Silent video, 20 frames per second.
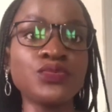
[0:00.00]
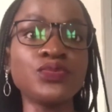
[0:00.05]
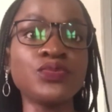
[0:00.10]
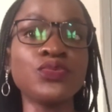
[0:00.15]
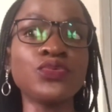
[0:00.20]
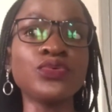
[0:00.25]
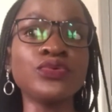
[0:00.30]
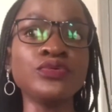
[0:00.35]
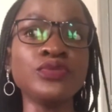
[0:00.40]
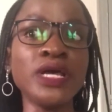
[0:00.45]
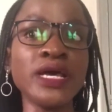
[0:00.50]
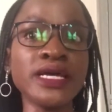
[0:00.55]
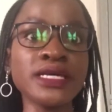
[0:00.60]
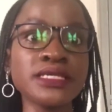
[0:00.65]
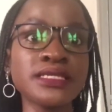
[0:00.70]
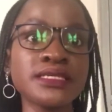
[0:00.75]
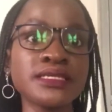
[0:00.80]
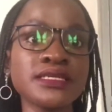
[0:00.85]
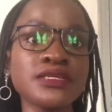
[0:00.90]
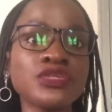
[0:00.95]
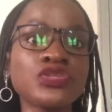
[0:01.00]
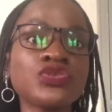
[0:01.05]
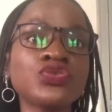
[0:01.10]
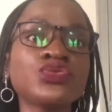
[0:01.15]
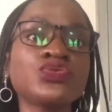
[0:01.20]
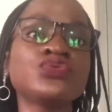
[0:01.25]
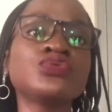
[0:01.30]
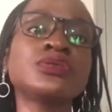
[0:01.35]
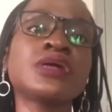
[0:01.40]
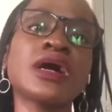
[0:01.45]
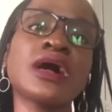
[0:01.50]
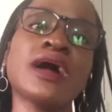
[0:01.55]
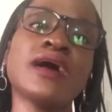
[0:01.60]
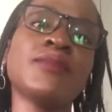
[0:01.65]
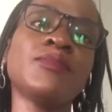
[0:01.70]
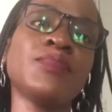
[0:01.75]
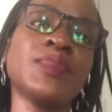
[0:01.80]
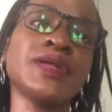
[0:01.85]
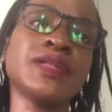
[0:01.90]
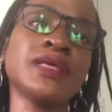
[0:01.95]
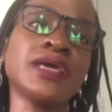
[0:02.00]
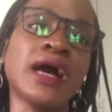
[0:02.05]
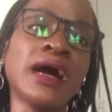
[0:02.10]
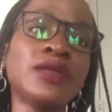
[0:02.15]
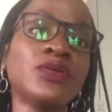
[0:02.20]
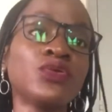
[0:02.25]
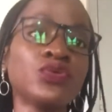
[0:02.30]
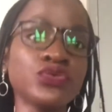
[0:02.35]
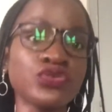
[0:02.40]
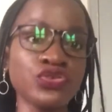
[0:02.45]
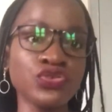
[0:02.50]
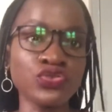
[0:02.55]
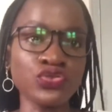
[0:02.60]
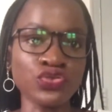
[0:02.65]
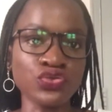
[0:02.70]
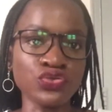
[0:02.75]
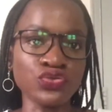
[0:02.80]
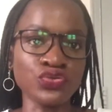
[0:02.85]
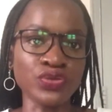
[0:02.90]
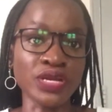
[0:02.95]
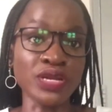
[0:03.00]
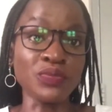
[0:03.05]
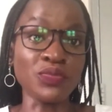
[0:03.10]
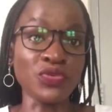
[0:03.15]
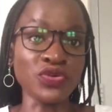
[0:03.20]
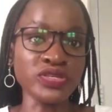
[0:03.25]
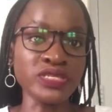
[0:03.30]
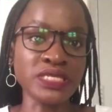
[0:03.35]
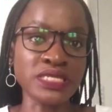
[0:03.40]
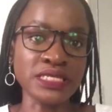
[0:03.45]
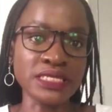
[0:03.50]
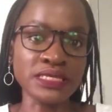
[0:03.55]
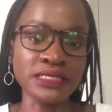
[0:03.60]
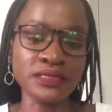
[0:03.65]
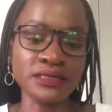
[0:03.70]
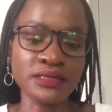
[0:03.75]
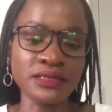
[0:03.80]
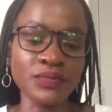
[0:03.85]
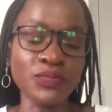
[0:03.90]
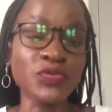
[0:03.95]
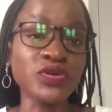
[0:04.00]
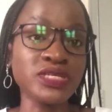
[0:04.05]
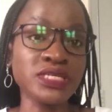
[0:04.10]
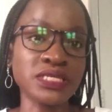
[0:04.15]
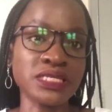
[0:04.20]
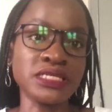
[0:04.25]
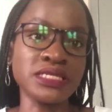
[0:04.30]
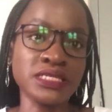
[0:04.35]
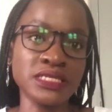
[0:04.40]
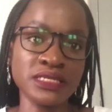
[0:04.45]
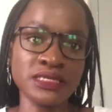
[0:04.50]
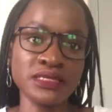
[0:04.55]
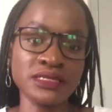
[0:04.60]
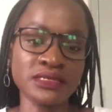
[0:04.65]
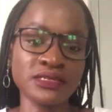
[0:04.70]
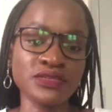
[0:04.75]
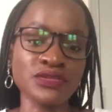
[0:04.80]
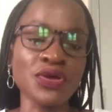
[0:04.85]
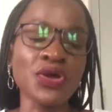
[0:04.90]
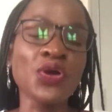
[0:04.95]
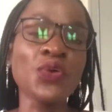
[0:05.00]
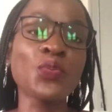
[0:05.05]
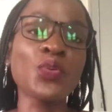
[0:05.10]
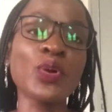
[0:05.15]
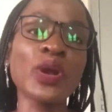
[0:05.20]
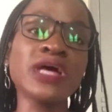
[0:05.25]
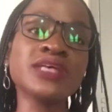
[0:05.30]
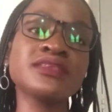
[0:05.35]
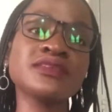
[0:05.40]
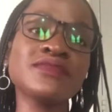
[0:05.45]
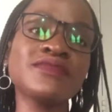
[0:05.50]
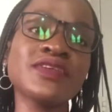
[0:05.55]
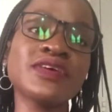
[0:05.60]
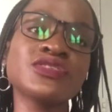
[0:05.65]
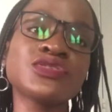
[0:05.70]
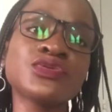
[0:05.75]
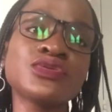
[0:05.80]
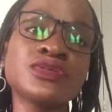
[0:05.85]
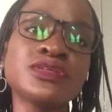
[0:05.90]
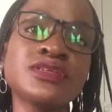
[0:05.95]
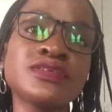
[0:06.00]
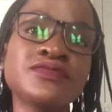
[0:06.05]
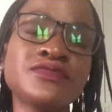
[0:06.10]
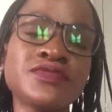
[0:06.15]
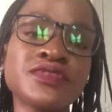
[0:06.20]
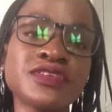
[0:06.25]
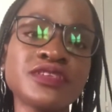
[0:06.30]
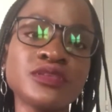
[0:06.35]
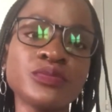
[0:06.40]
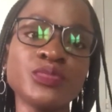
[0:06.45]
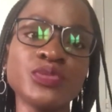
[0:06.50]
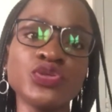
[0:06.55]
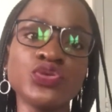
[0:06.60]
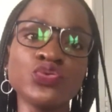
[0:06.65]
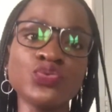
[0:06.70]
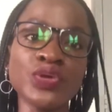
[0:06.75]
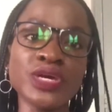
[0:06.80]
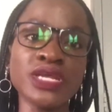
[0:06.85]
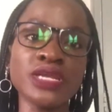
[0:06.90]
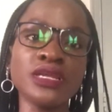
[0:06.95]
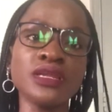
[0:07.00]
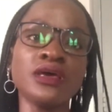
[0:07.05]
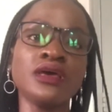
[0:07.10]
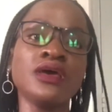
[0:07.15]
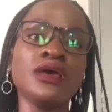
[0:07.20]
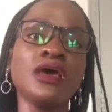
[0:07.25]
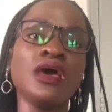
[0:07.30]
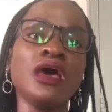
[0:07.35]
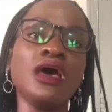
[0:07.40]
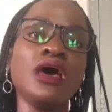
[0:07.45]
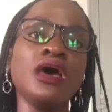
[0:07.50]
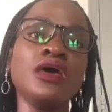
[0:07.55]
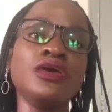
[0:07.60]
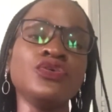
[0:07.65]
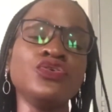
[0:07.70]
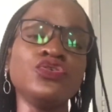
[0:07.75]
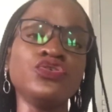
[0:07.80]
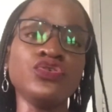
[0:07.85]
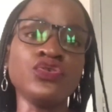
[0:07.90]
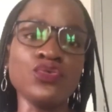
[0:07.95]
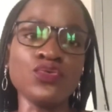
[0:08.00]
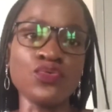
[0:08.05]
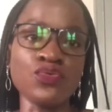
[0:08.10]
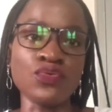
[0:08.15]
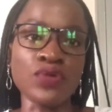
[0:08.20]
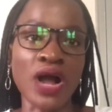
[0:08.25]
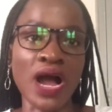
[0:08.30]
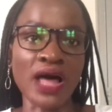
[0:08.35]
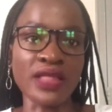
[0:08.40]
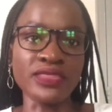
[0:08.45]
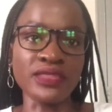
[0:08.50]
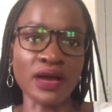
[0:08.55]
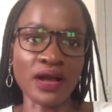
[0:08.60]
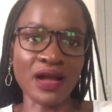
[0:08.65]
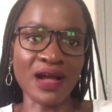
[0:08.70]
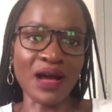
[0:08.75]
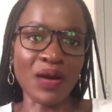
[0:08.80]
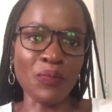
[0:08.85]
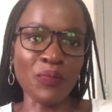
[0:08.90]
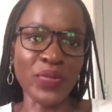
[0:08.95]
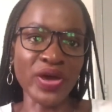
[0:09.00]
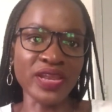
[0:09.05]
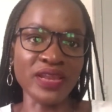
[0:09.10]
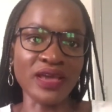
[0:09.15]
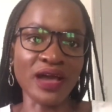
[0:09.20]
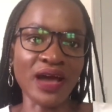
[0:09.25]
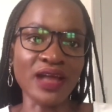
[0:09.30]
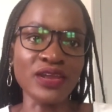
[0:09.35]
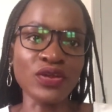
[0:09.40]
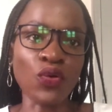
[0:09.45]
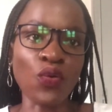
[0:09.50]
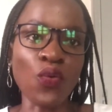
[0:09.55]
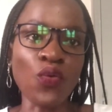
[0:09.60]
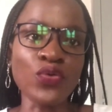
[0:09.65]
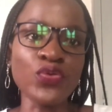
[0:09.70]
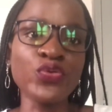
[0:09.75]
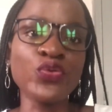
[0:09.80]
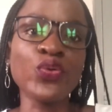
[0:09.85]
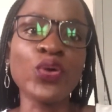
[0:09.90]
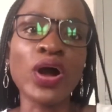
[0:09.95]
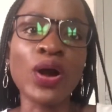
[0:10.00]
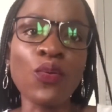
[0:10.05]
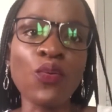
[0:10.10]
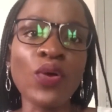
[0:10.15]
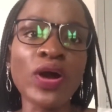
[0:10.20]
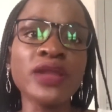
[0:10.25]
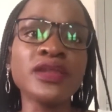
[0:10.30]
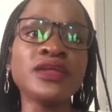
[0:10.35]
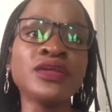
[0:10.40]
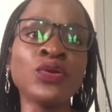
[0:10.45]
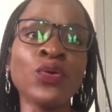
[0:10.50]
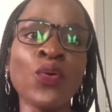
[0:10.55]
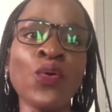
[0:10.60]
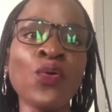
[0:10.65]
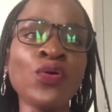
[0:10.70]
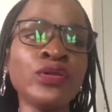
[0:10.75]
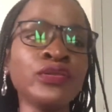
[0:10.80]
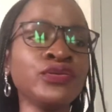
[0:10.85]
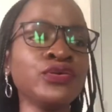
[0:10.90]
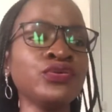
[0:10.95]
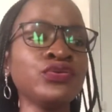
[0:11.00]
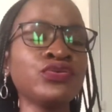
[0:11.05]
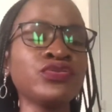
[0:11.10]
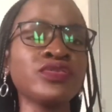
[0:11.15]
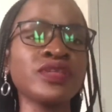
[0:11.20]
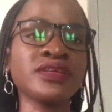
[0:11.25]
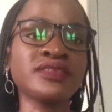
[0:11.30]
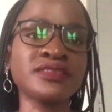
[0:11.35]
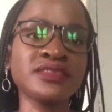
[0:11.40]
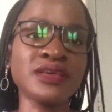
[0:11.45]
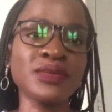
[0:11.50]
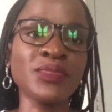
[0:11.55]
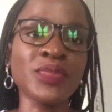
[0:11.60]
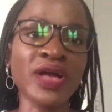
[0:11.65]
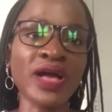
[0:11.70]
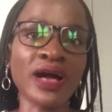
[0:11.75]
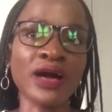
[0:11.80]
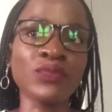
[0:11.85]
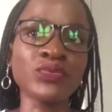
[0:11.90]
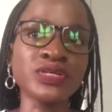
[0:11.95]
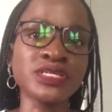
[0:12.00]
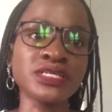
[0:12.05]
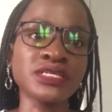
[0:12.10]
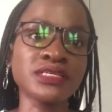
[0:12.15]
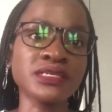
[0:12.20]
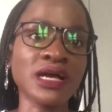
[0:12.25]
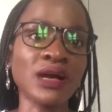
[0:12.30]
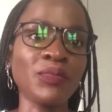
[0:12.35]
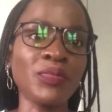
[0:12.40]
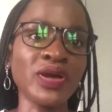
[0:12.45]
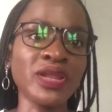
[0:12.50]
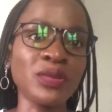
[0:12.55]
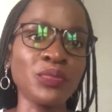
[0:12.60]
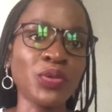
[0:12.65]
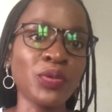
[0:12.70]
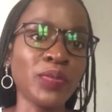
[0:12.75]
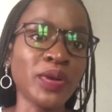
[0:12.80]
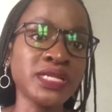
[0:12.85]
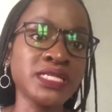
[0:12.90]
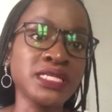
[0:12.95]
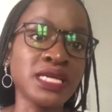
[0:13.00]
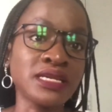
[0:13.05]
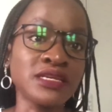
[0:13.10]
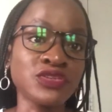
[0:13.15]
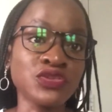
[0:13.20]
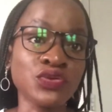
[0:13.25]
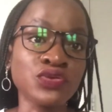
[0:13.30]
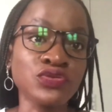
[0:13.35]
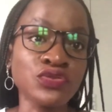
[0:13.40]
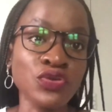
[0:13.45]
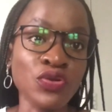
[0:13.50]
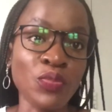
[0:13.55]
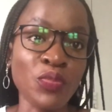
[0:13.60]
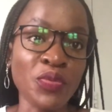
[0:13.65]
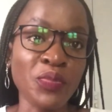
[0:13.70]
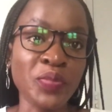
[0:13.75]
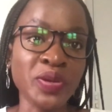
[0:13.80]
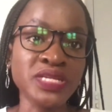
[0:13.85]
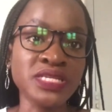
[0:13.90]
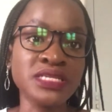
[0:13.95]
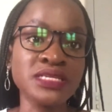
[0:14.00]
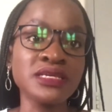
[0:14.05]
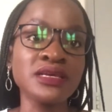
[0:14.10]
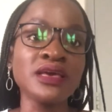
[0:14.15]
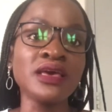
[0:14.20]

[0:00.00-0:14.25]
will extend to the company and not to you in most instances. Whereas if there's no difference between you and the company and you are one in all, you use the same car, which is company property, and it's also your property,